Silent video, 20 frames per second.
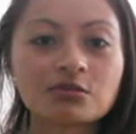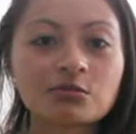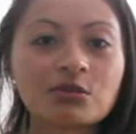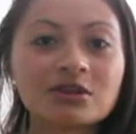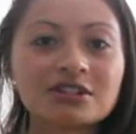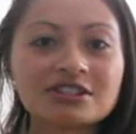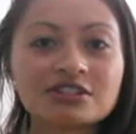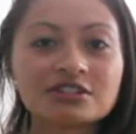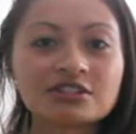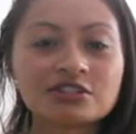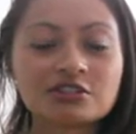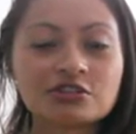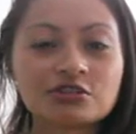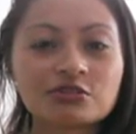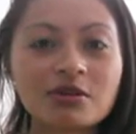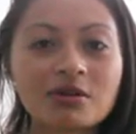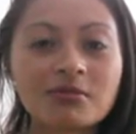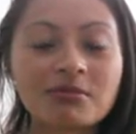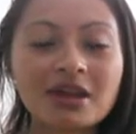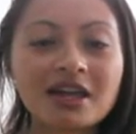What decisions
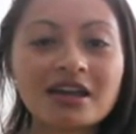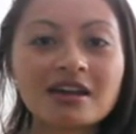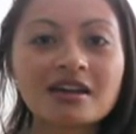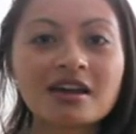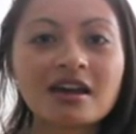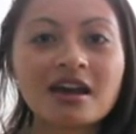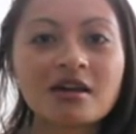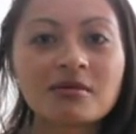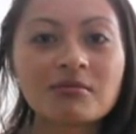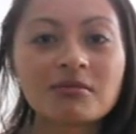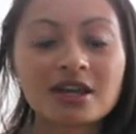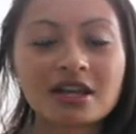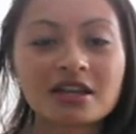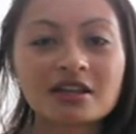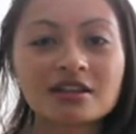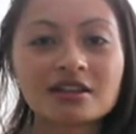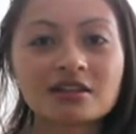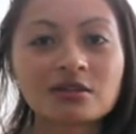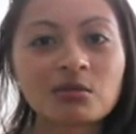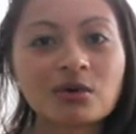do I make?
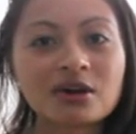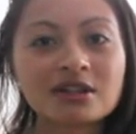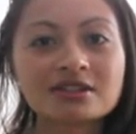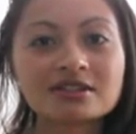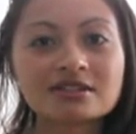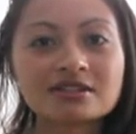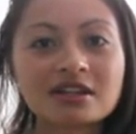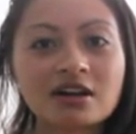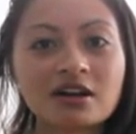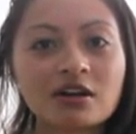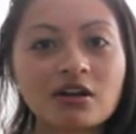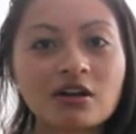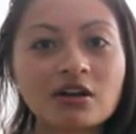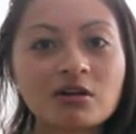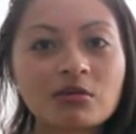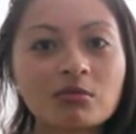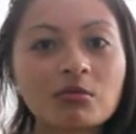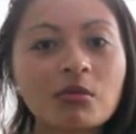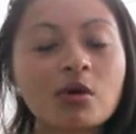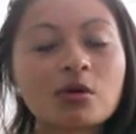Making the ones that
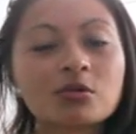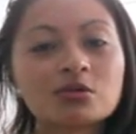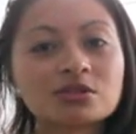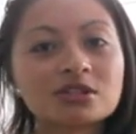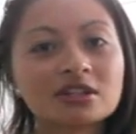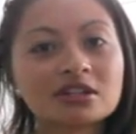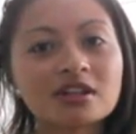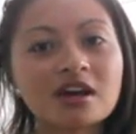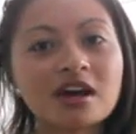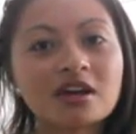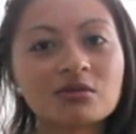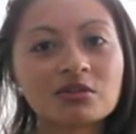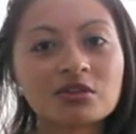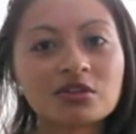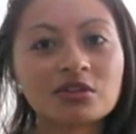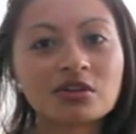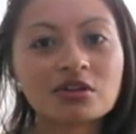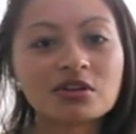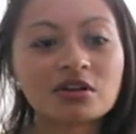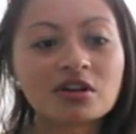are most in line
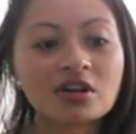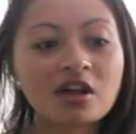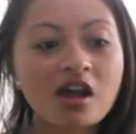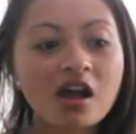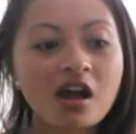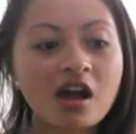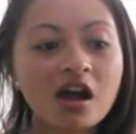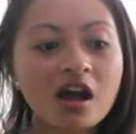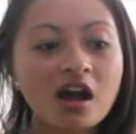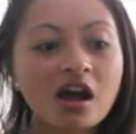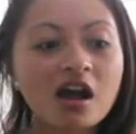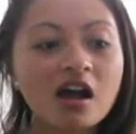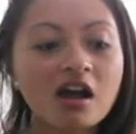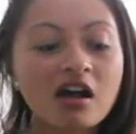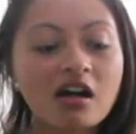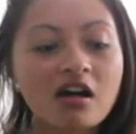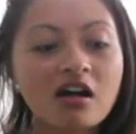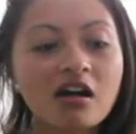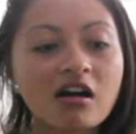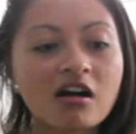with your
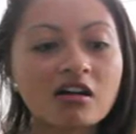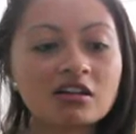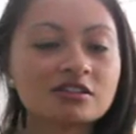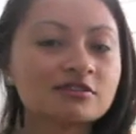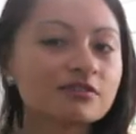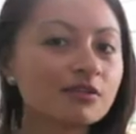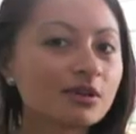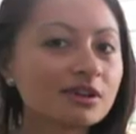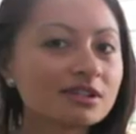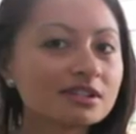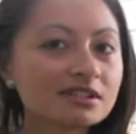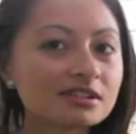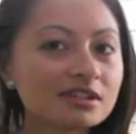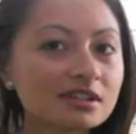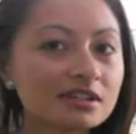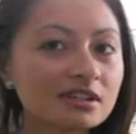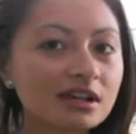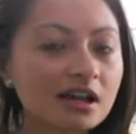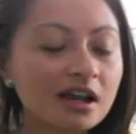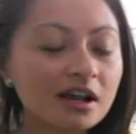heart's voice.
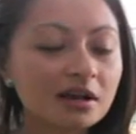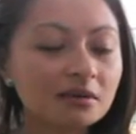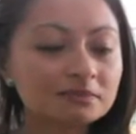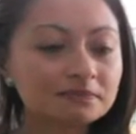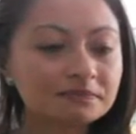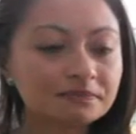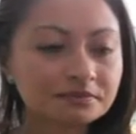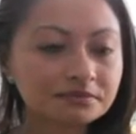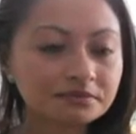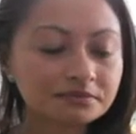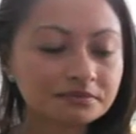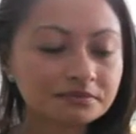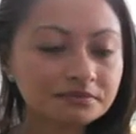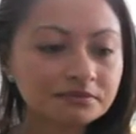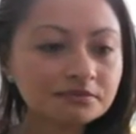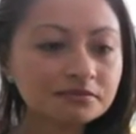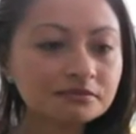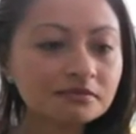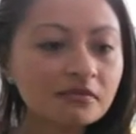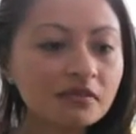
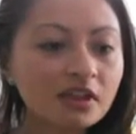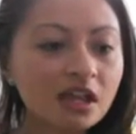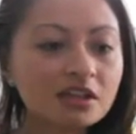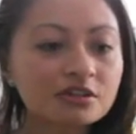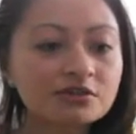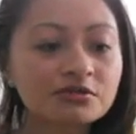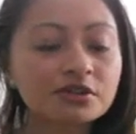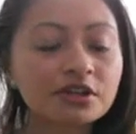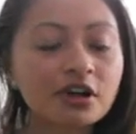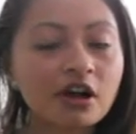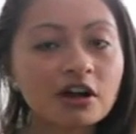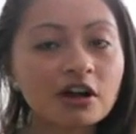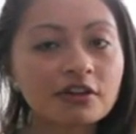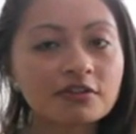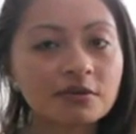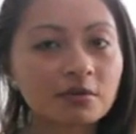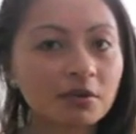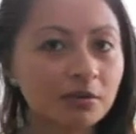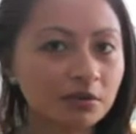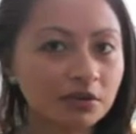It's really hard
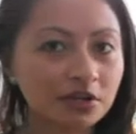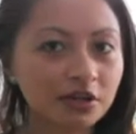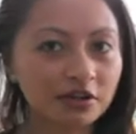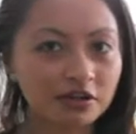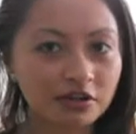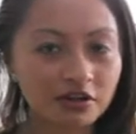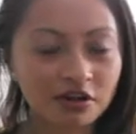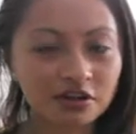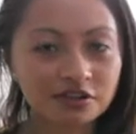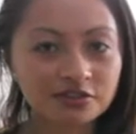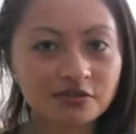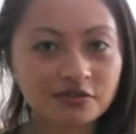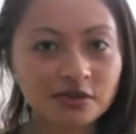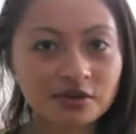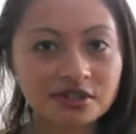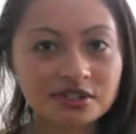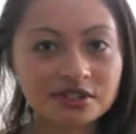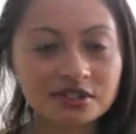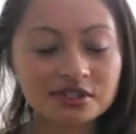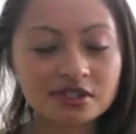for people to hear the heart's
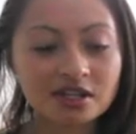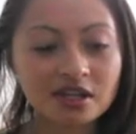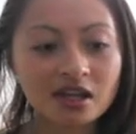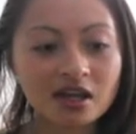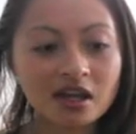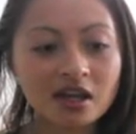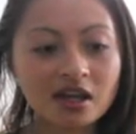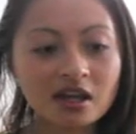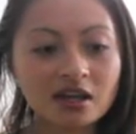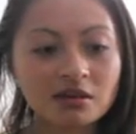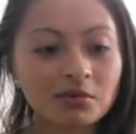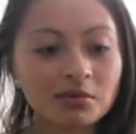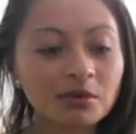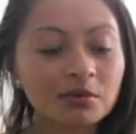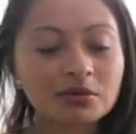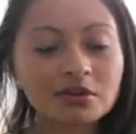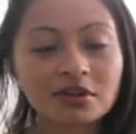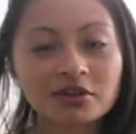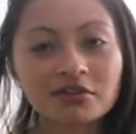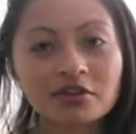voice.
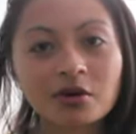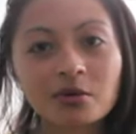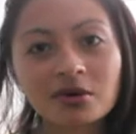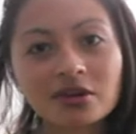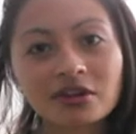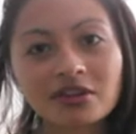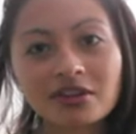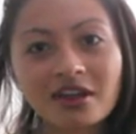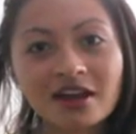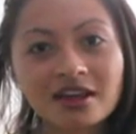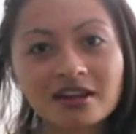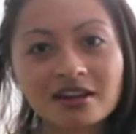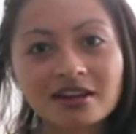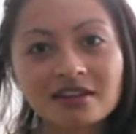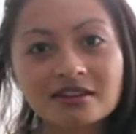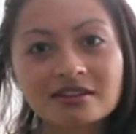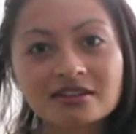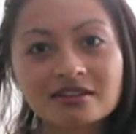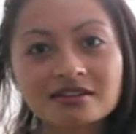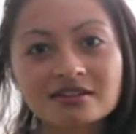People don't even know what that
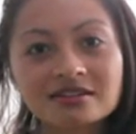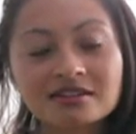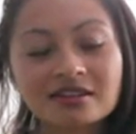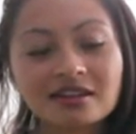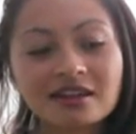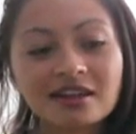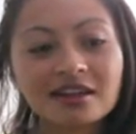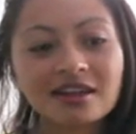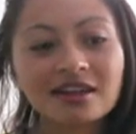is.